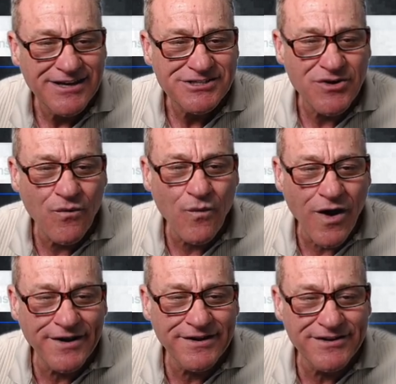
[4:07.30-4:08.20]

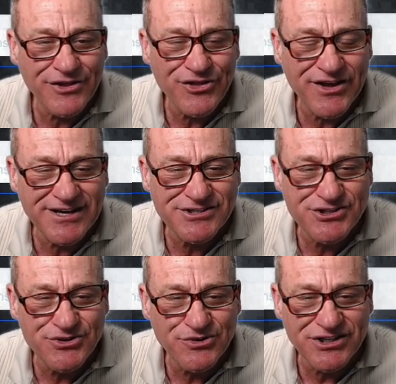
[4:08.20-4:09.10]
one of the things
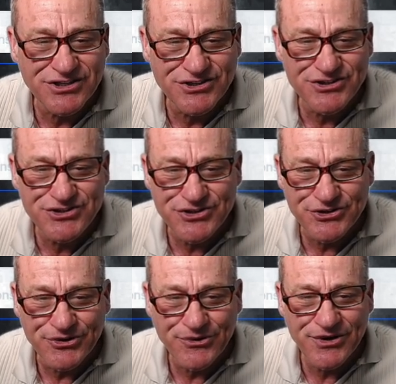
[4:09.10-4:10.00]
you can
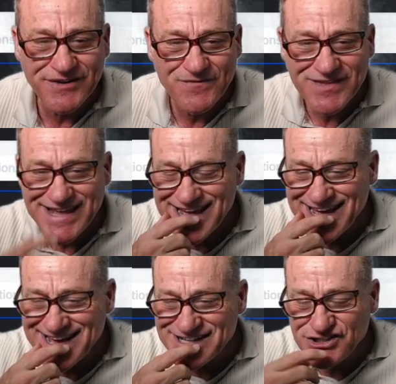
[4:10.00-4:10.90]
do
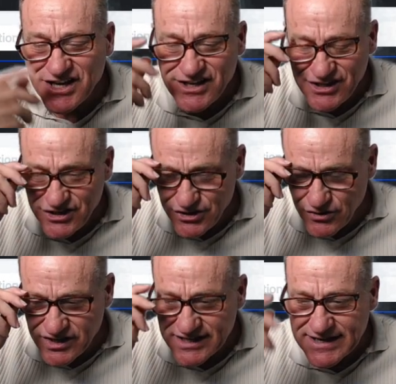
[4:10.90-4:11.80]
is you
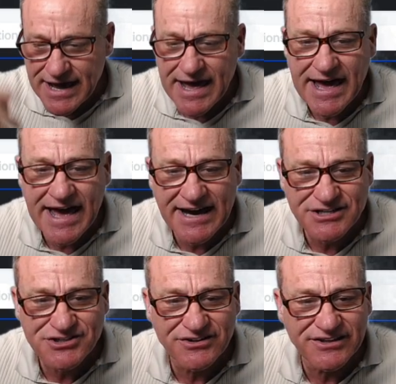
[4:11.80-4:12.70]
can
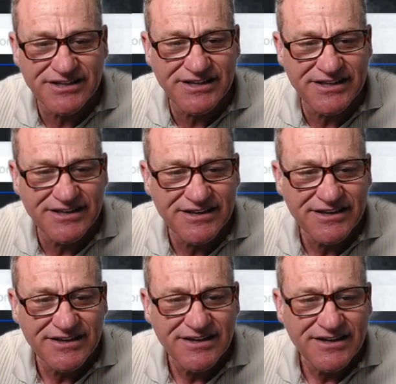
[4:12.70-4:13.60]
actually
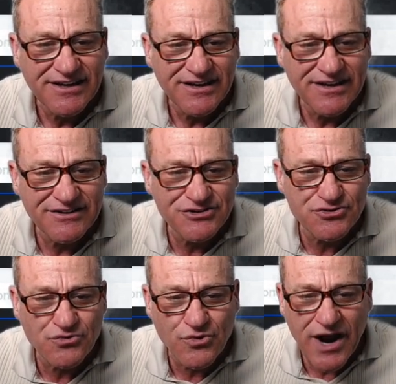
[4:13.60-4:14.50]

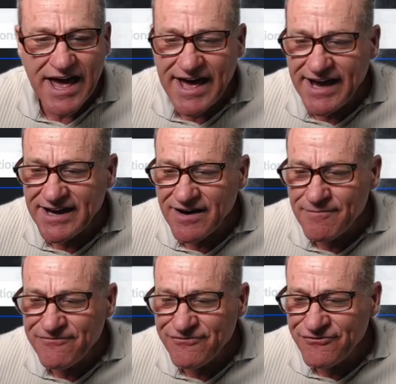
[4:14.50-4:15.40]
drag a
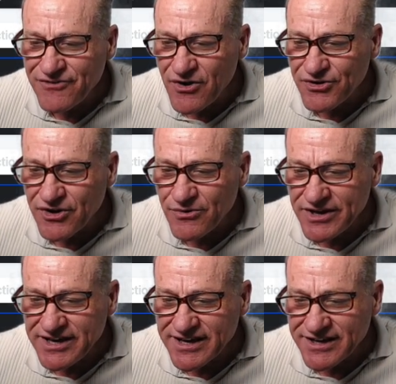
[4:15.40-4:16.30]
photo
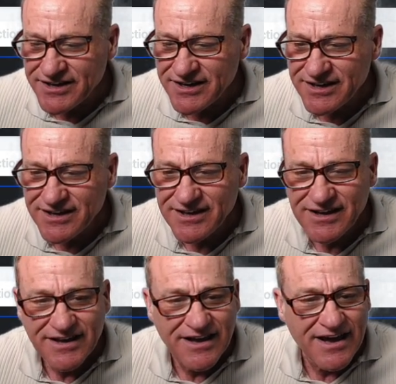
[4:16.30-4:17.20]
in.
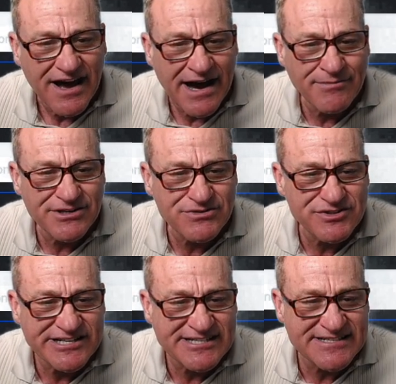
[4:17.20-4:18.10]
I'm
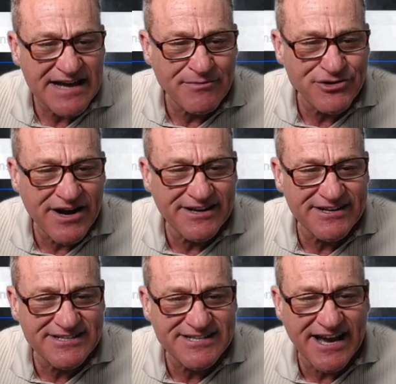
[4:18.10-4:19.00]
trying to
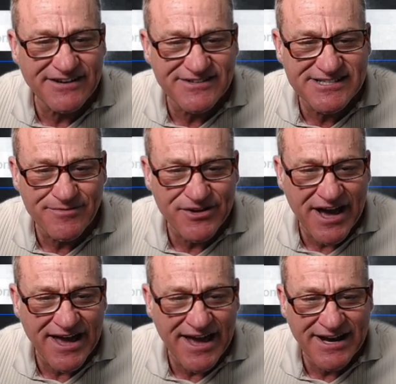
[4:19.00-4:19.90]
decide if it's something I
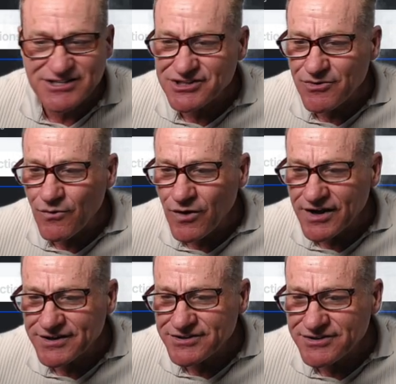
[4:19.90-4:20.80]
actually want
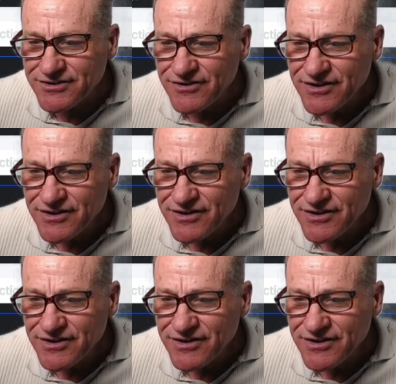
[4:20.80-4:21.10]
to do.